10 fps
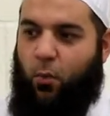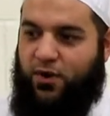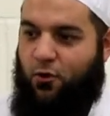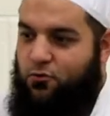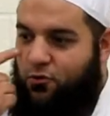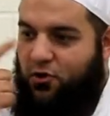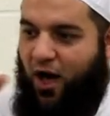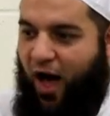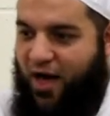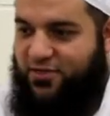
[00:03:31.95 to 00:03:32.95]
We don't look
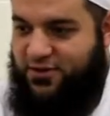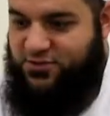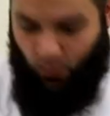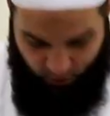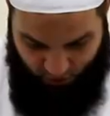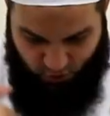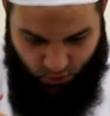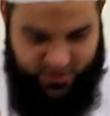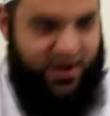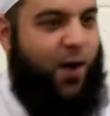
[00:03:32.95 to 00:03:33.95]
at others, we look
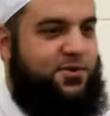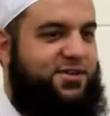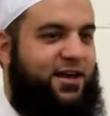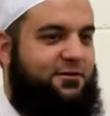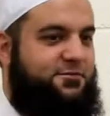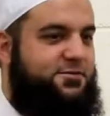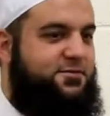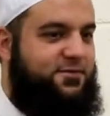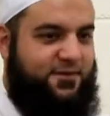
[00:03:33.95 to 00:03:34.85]
within ourselves.